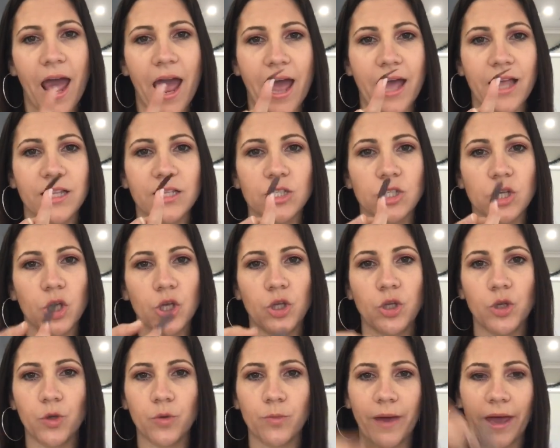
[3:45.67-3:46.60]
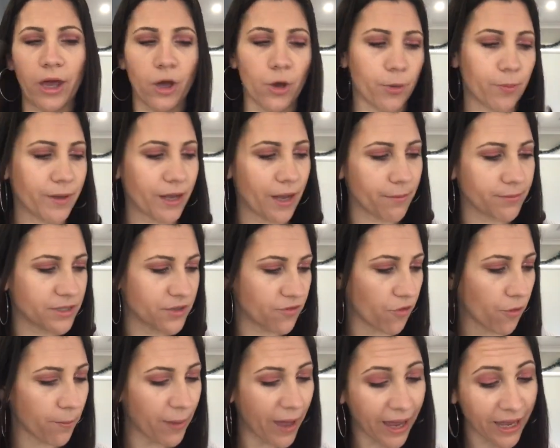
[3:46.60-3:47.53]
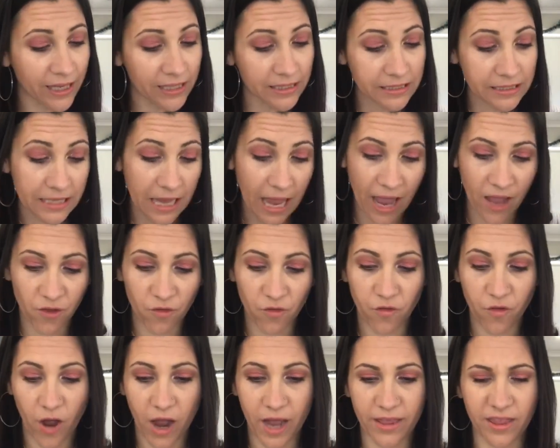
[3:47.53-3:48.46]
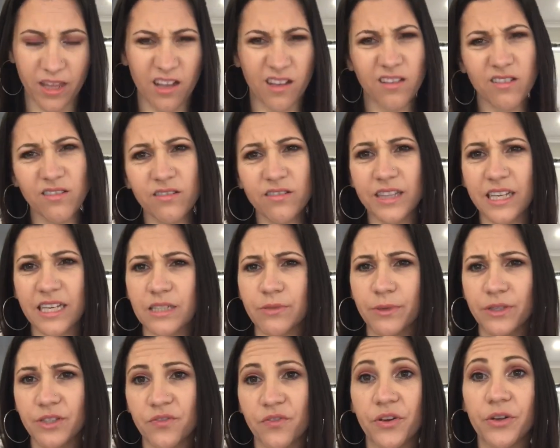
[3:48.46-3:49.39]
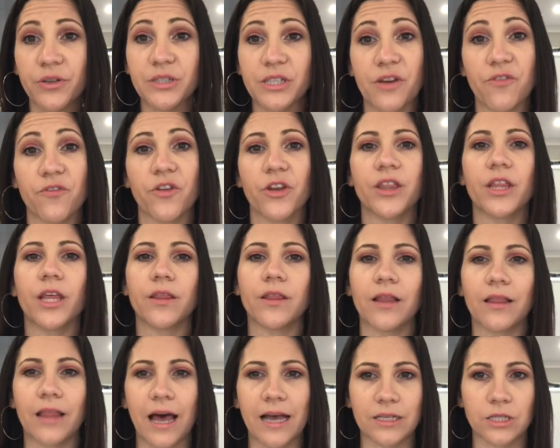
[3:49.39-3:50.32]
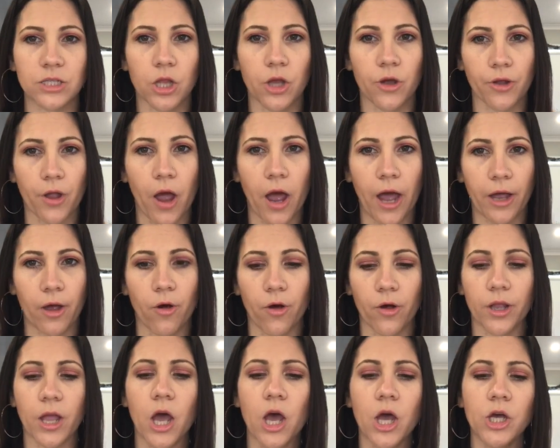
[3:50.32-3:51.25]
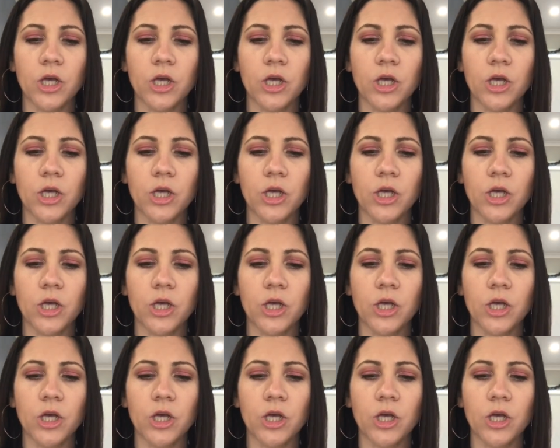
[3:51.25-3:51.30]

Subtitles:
and you may open up different packets and find that, oh, these ones feel different than the last lot I got.